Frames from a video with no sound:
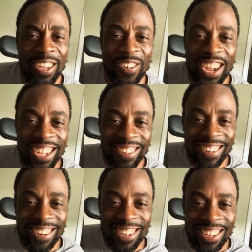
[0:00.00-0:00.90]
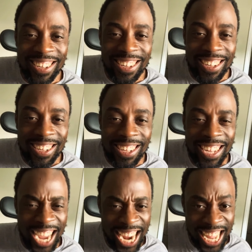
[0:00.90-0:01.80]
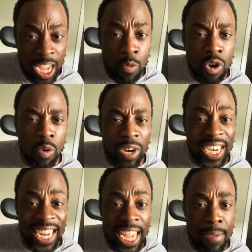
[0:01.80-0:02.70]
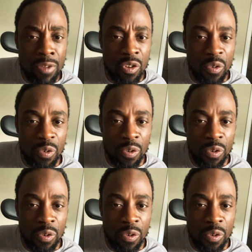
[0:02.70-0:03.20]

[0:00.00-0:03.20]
Christ. And he will redeem you.